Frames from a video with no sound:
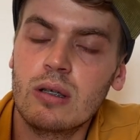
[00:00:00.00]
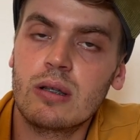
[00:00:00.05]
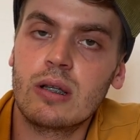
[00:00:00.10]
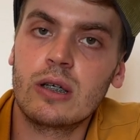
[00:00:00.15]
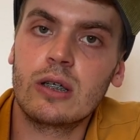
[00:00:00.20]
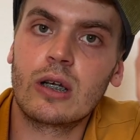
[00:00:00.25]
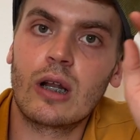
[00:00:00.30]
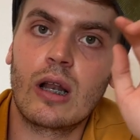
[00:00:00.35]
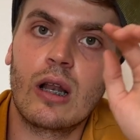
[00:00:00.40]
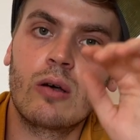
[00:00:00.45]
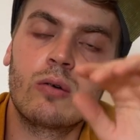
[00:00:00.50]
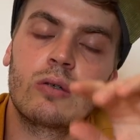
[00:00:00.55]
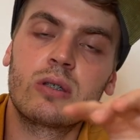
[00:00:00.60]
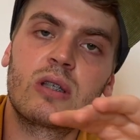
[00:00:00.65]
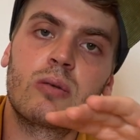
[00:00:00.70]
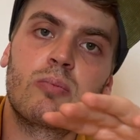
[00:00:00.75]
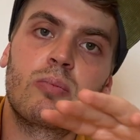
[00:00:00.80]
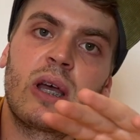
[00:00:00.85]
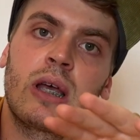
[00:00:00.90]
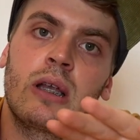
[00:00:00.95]
that you close
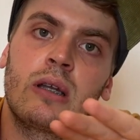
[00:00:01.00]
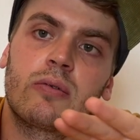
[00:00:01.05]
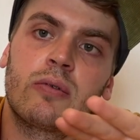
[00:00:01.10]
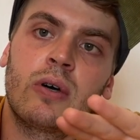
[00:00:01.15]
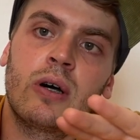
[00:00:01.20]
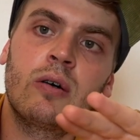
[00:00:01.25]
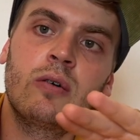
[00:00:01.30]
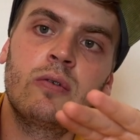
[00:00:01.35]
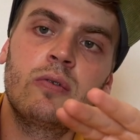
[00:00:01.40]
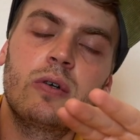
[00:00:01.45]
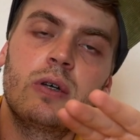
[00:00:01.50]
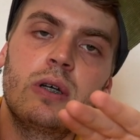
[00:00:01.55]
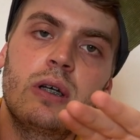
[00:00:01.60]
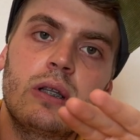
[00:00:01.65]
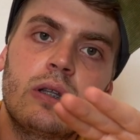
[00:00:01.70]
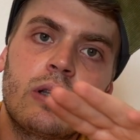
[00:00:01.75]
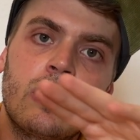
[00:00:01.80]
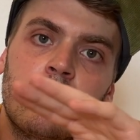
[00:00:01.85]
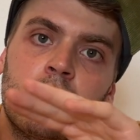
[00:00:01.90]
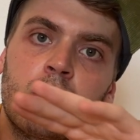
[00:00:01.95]
the paint valve,
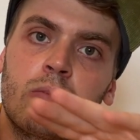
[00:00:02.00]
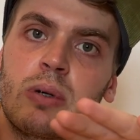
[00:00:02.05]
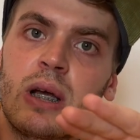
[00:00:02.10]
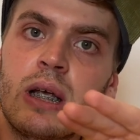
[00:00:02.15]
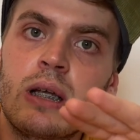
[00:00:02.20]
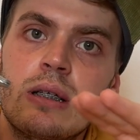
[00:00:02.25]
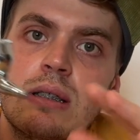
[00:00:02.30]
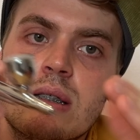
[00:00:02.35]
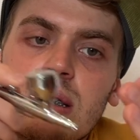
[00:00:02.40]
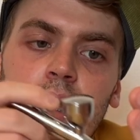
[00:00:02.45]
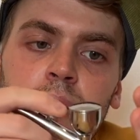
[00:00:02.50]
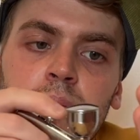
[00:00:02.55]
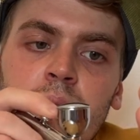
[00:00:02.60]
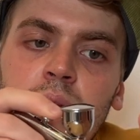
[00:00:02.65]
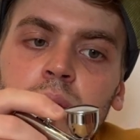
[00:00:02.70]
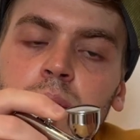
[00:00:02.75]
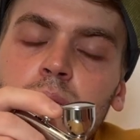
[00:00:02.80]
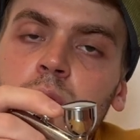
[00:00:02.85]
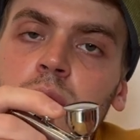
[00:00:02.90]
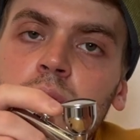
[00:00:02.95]
that no paint is coming
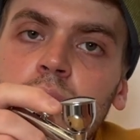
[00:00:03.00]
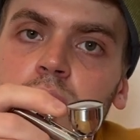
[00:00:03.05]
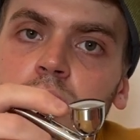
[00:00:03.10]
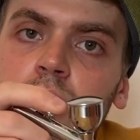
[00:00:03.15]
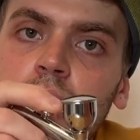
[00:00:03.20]
anymore,